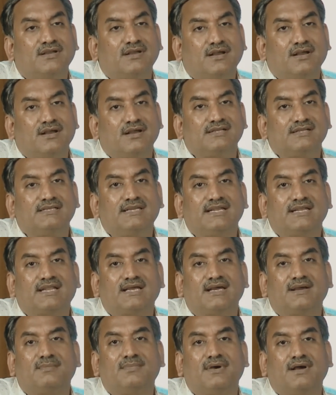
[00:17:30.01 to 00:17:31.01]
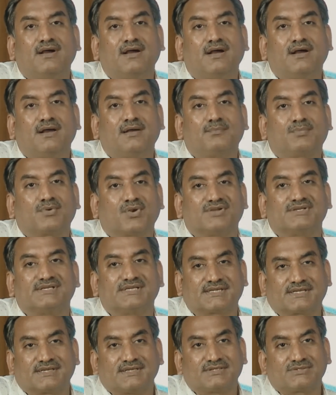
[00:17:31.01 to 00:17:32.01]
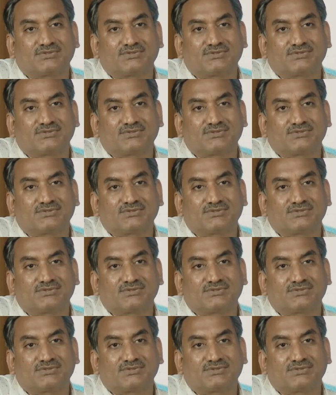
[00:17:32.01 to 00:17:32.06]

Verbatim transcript: uh, GitHub uh, project.